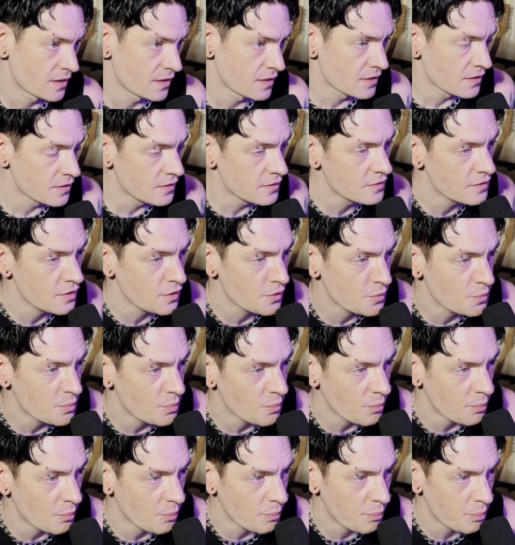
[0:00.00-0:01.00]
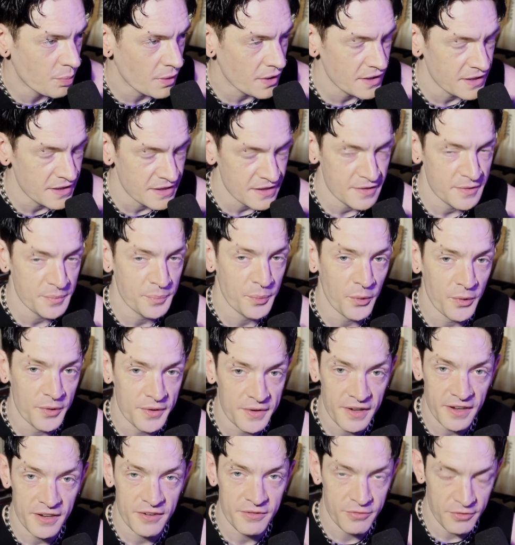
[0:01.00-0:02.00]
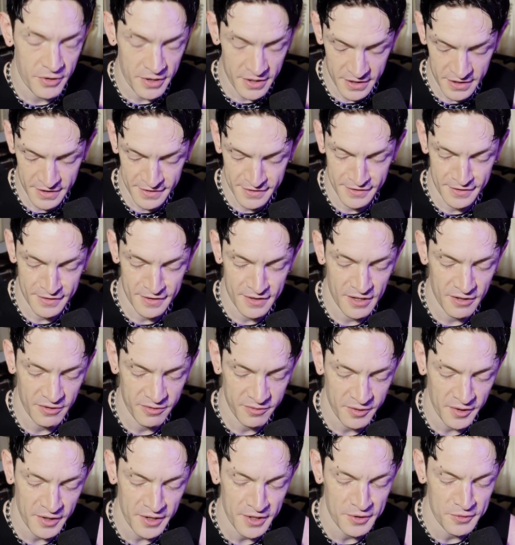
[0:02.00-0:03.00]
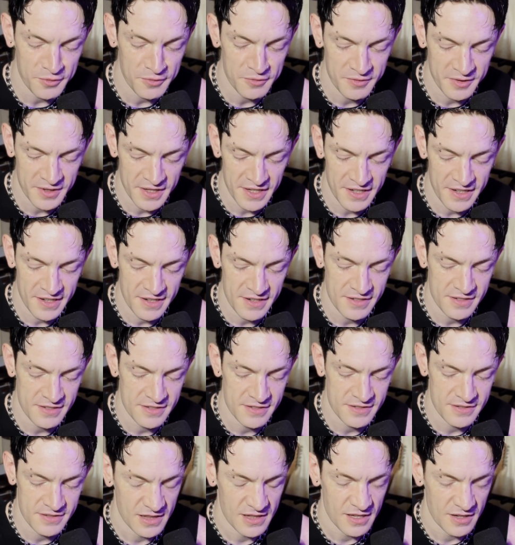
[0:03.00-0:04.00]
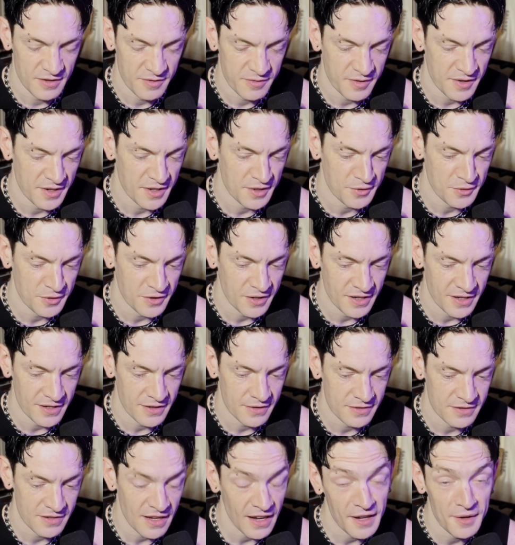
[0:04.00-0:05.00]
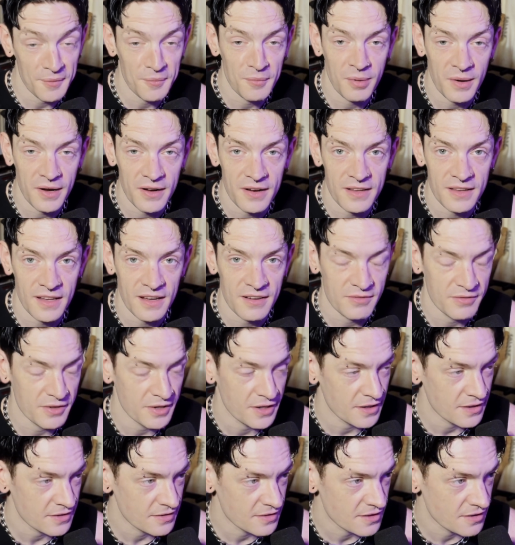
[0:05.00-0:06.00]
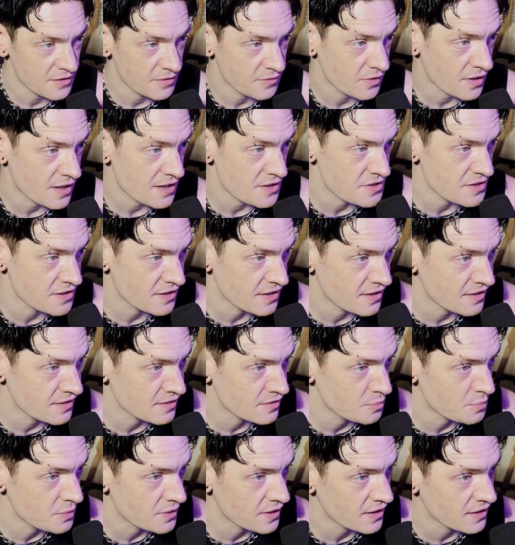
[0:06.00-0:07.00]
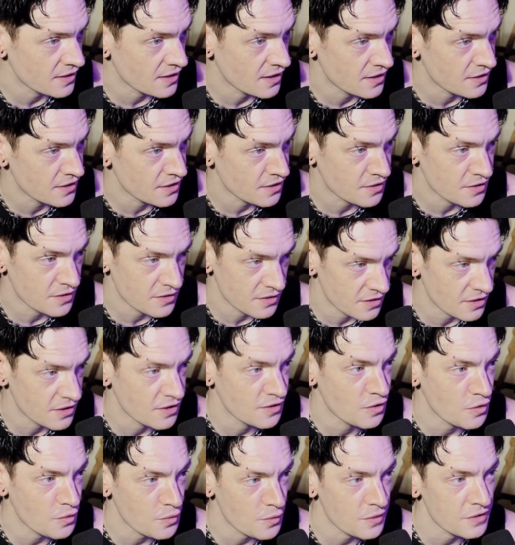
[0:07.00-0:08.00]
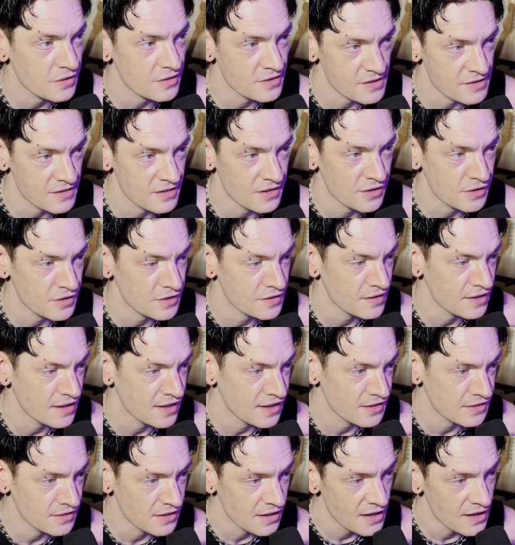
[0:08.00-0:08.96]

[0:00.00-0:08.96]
So by this point, I've written the final verse, the final kind of second part of that verse, the flashing lights bit, and the chorus is locked in.